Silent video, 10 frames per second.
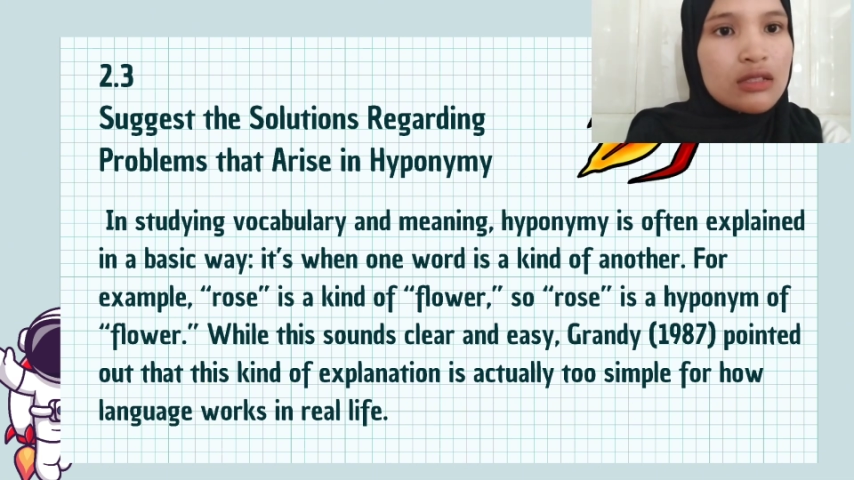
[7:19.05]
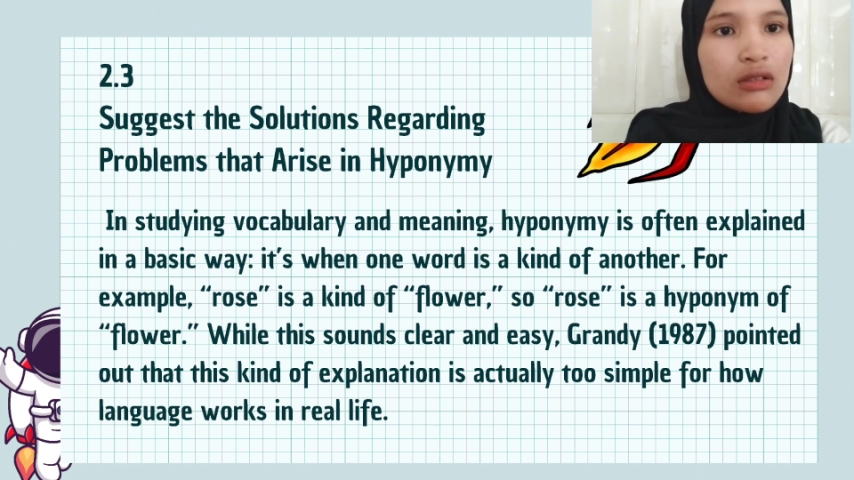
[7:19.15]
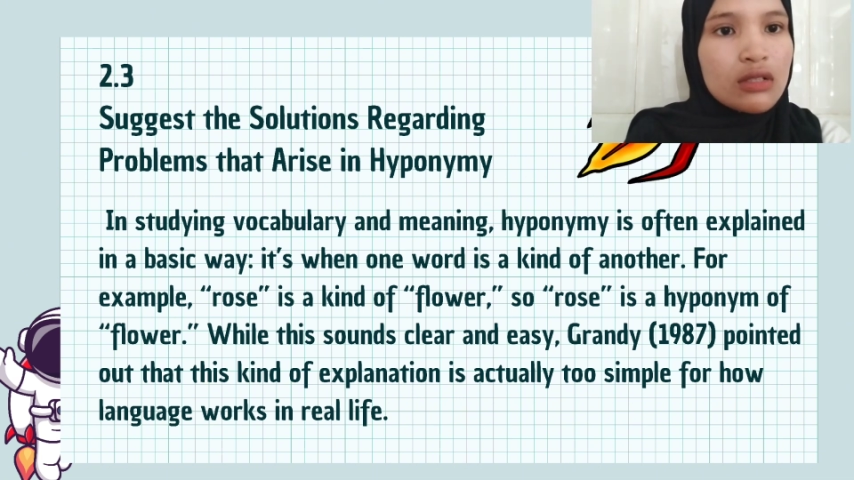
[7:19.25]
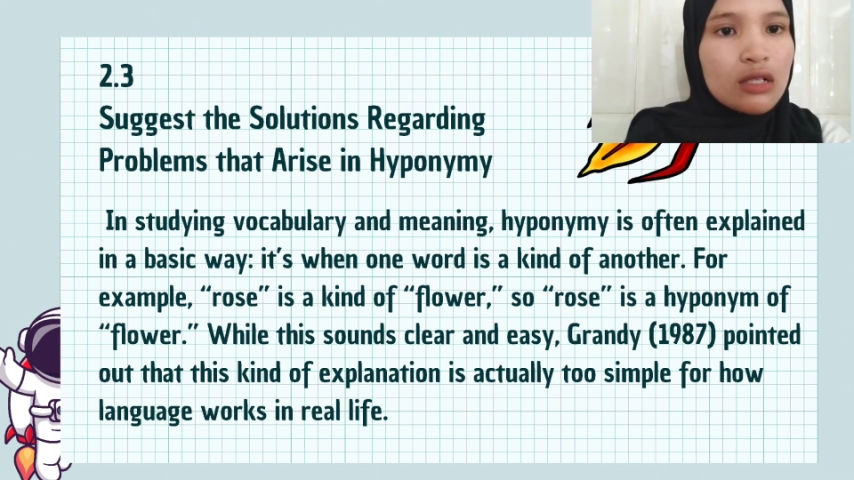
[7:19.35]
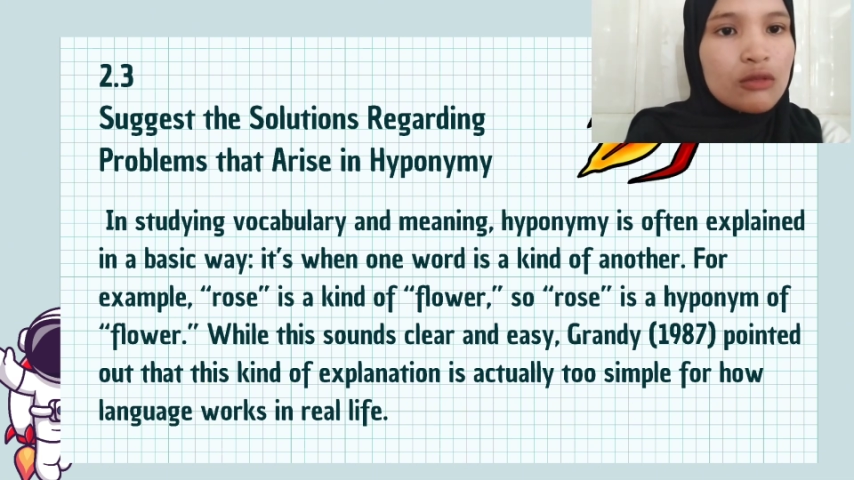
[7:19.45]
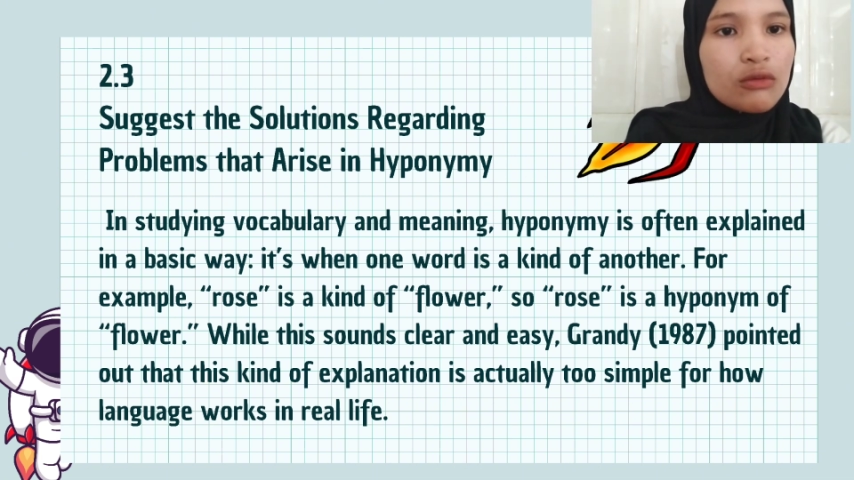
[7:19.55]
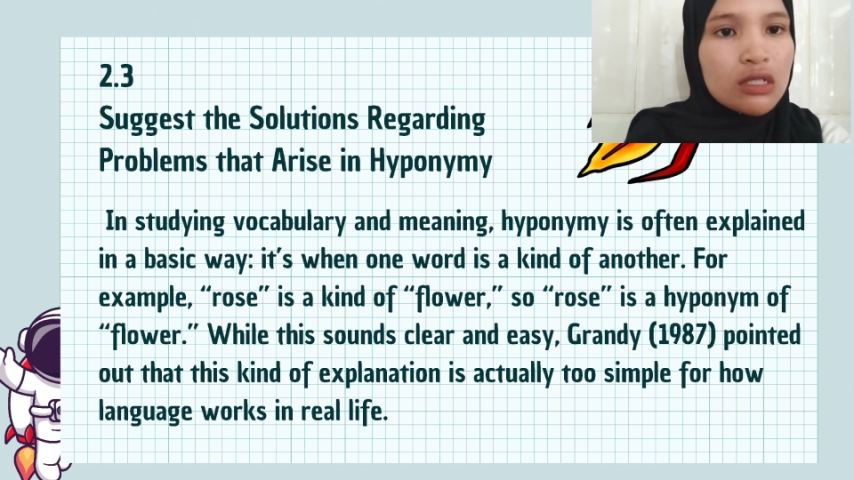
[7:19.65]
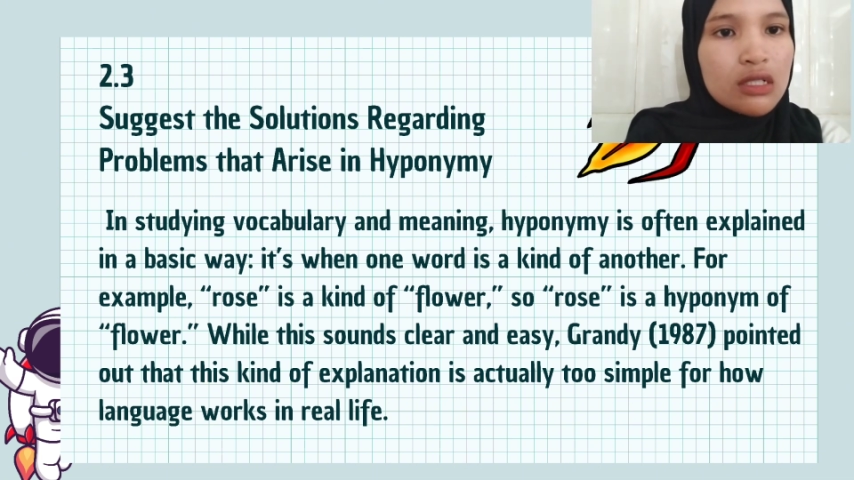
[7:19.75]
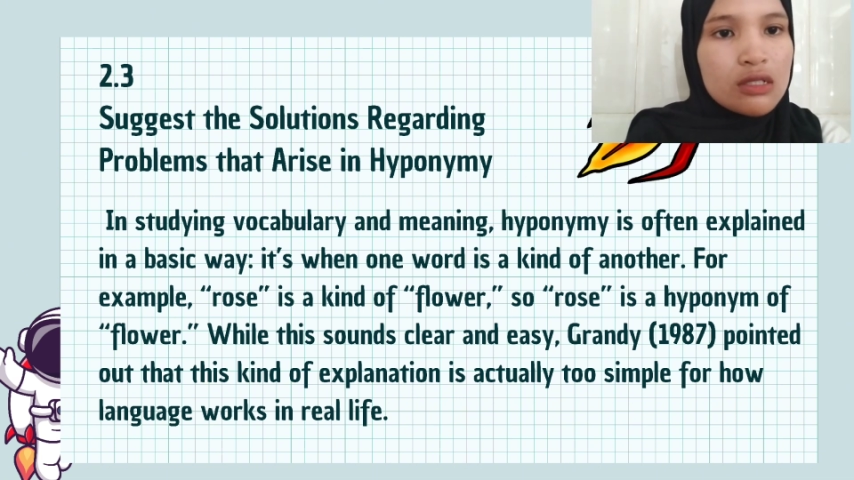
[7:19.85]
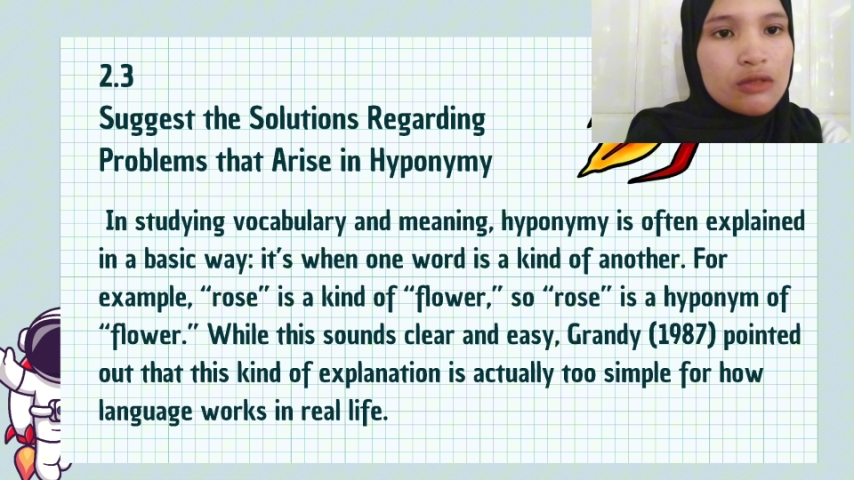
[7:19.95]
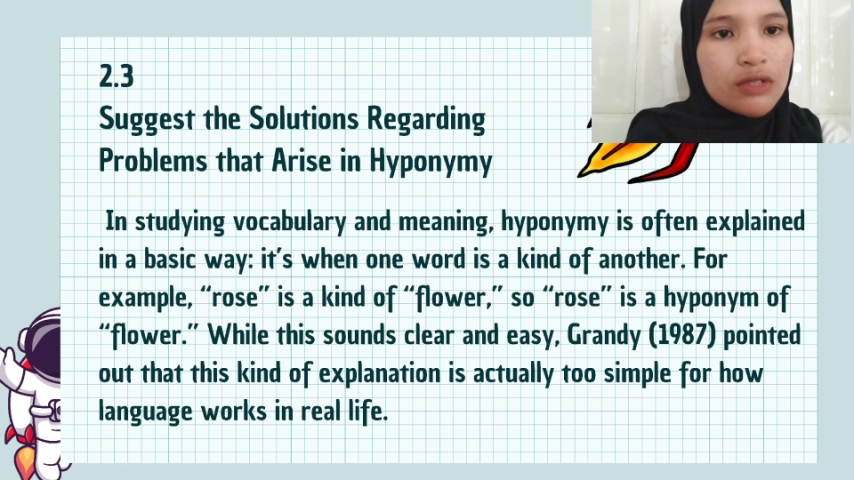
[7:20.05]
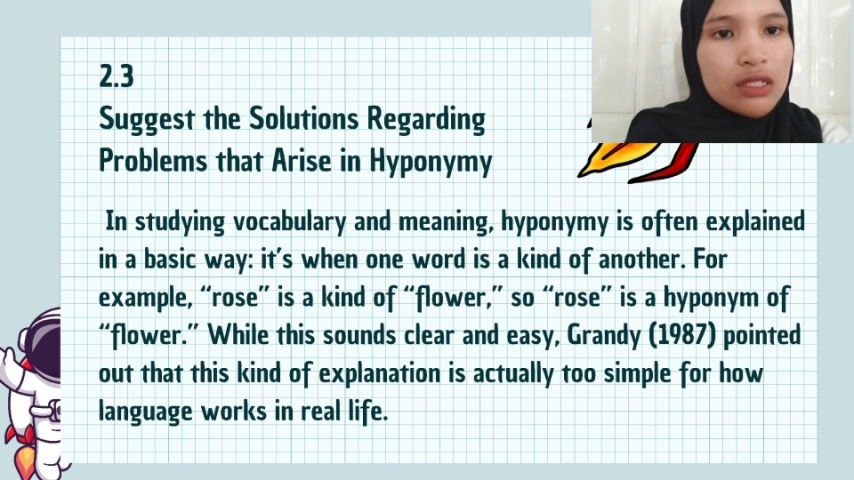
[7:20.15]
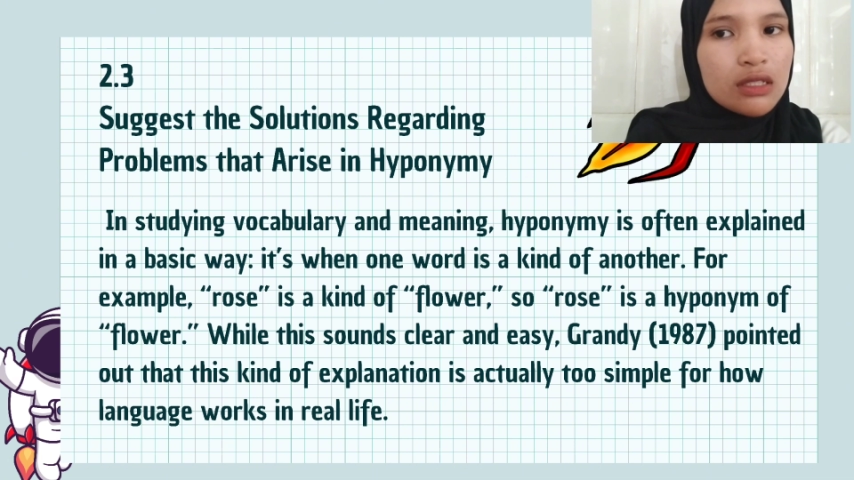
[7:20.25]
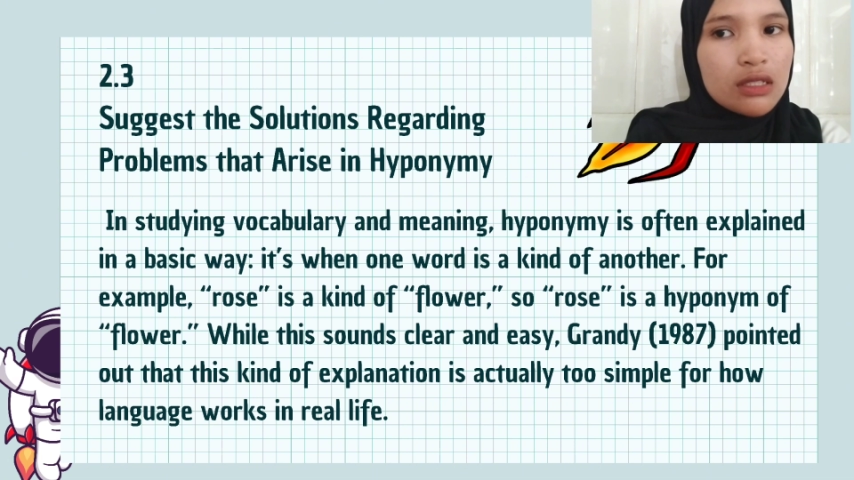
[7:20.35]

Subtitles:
not all words fit